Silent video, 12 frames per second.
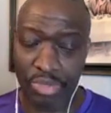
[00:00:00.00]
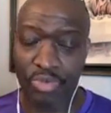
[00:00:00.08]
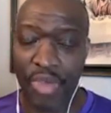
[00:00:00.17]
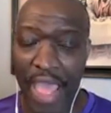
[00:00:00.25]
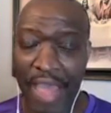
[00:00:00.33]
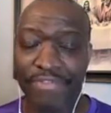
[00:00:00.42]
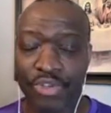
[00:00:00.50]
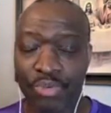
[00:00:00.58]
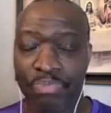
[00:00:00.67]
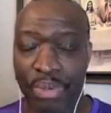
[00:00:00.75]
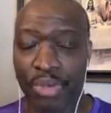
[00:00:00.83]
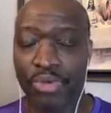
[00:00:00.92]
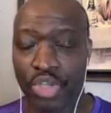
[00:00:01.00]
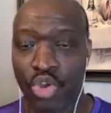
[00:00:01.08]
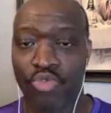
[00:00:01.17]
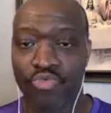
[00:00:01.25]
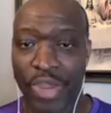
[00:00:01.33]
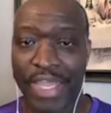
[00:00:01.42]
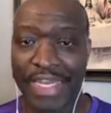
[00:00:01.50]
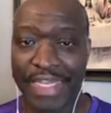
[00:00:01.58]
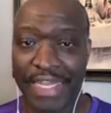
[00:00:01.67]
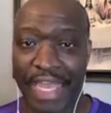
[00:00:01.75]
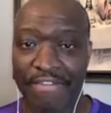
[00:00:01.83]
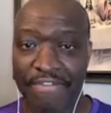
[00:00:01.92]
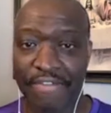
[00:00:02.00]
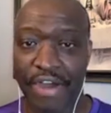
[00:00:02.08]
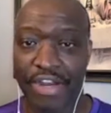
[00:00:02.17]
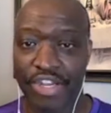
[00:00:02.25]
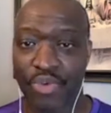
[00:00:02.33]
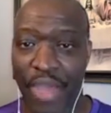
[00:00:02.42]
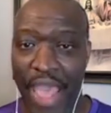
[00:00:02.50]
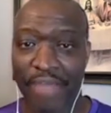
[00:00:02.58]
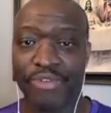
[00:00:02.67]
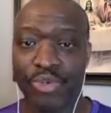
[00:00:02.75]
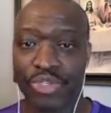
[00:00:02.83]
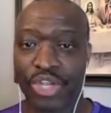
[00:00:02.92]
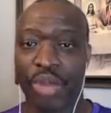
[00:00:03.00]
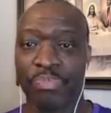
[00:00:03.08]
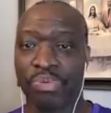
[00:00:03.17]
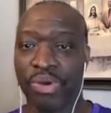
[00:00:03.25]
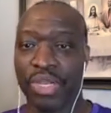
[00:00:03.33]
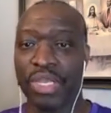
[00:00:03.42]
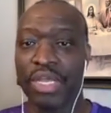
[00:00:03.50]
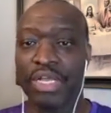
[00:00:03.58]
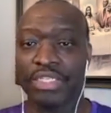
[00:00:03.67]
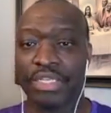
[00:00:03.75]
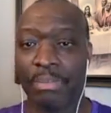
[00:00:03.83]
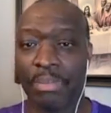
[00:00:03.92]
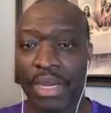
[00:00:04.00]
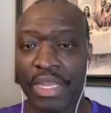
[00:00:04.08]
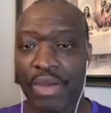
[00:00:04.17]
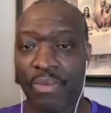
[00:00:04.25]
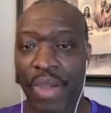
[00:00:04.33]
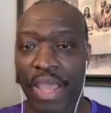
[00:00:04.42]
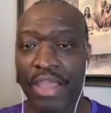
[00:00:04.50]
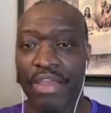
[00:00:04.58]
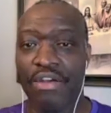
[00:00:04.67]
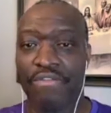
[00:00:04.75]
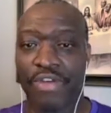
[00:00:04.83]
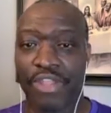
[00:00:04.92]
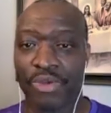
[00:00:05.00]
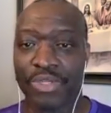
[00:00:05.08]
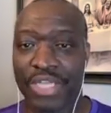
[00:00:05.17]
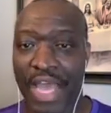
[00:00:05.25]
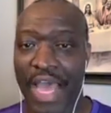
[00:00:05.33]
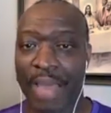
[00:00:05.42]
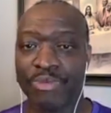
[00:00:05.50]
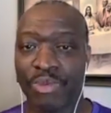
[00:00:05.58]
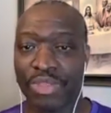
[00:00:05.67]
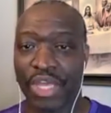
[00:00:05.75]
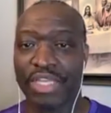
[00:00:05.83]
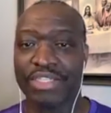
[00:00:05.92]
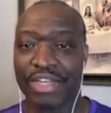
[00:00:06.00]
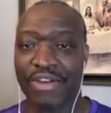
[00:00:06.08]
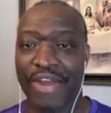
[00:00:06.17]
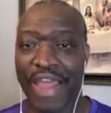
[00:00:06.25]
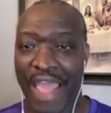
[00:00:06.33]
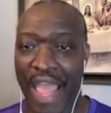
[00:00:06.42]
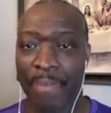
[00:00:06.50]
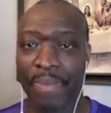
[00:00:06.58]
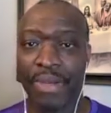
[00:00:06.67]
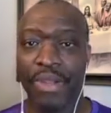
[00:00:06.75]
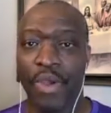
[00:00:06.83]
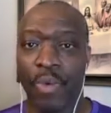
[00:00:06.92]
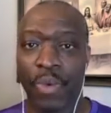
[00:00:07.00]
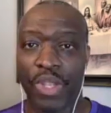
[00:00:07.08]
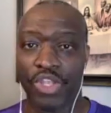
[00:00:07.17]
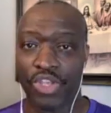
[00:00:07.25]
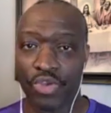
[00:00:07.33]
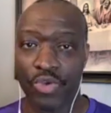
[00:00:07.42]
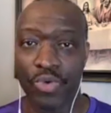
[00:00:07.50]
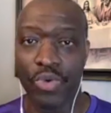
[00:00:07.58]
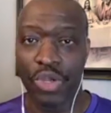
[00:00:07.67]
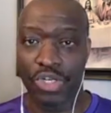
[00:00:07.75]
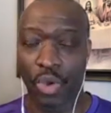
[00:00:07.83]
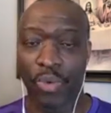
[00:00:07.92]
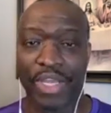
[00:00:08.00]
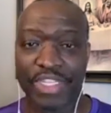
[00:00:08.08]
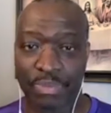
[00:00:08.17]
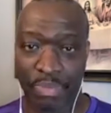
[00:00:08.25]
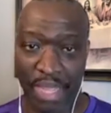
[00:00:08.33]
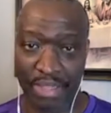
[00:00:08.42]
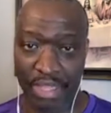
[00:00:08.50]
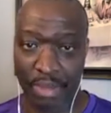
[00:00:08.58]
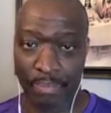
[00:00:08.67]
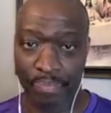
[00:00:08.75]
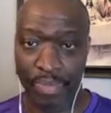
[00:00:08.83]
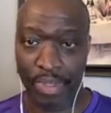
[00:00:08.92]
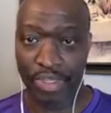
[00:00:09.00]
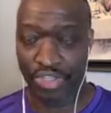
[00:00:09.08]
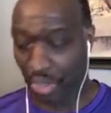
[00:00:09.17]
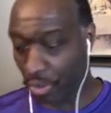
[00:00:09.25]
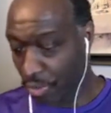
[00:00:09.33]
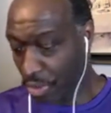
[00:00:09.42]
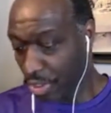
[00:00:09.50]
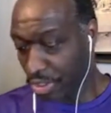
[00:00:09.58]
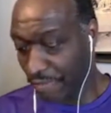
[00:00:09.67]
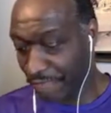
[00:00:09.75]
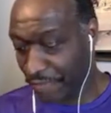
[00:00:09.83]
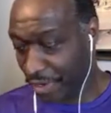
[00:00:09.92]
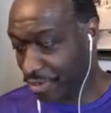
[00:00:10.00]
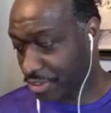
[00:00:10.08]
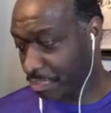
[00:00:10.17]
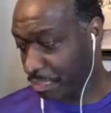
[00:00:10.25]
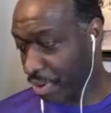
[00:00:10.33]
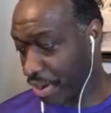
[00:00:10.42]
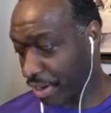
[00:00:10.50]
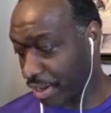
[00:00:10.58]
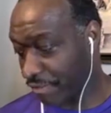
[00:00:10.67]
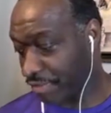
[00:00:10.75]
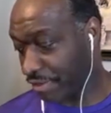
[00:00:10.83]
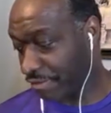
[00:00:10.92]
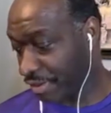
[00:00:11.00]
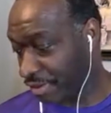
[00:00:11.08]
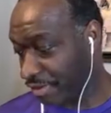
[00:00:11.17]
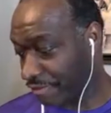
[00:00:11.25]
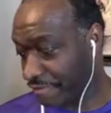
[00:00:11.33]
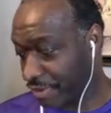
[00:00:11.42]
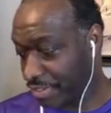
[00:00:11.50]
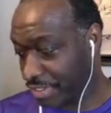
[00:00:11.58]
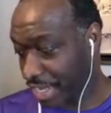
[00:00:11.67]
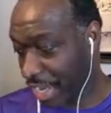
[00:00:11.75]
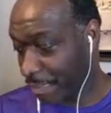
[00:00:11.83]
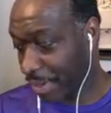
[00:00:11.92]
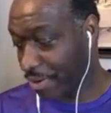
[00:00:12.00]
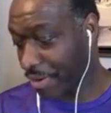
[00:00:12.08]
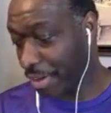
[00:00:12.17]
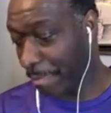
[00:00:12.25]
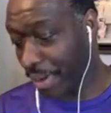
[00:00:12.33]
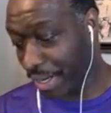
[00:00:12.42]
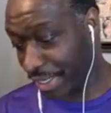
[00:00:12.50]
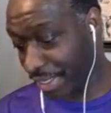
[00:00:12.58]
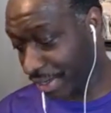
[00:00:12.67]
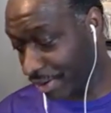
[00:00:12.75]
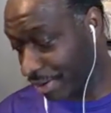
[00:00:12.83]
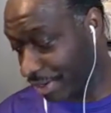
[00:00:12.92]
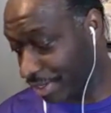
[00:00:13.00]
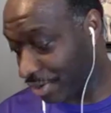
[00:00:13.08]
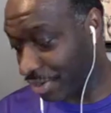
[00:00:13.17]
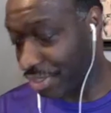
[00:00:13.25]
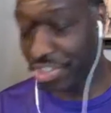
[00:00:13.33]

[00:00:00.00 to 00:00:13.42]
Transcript: have to build your rainy day fund. You have to start putting some money away for those times when things are going to happen when you don't expect them. So the first part of the first topic on the bucket, on the